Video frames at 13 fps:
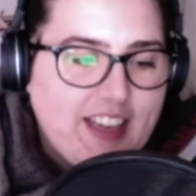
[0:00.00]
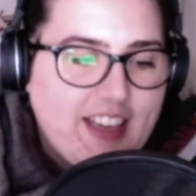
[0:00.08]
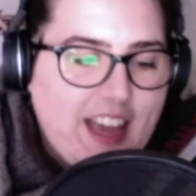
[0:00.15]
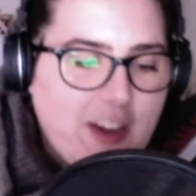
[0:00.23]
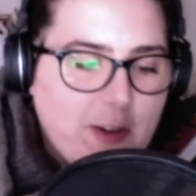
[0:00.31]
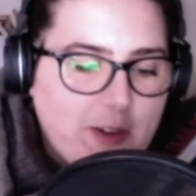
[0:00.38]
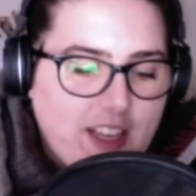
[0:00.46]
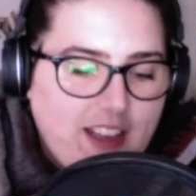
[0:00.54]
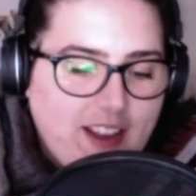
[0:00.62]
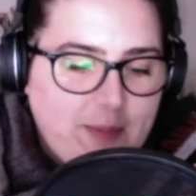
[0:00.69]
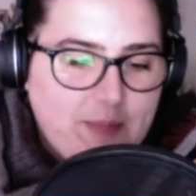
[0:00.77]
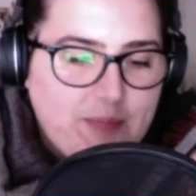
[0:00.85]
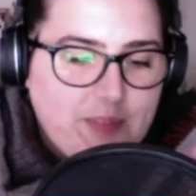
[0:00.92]
Now,
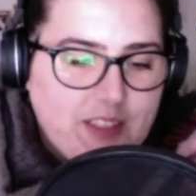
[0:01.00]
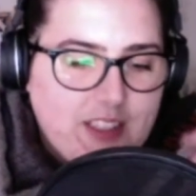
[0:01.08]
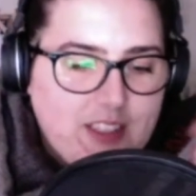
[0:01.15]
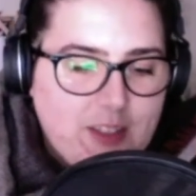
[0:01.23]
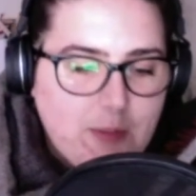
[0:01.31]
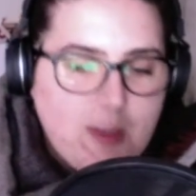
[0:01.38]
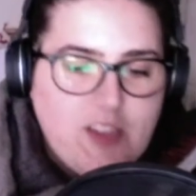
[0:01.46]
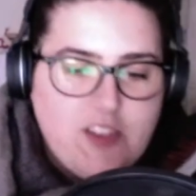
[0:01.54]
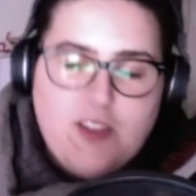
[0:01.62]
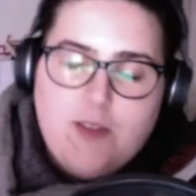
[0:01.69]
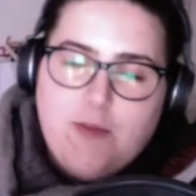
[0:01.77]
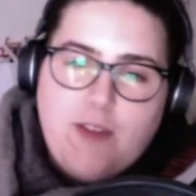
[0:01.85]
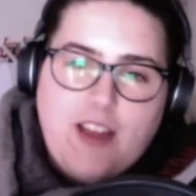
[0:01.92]
you
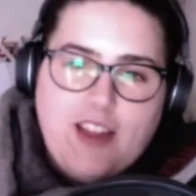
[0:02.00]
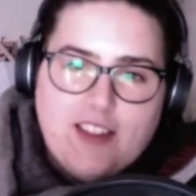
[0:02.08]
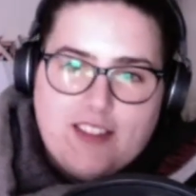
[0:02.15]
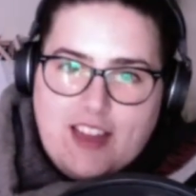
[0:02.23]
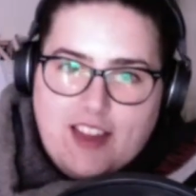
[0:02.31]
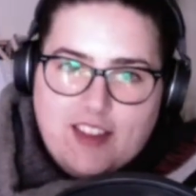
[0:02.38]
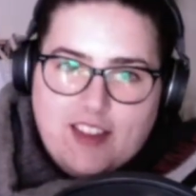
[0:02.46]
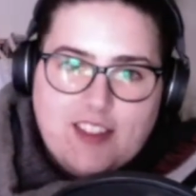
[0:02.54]
mentioned the fact that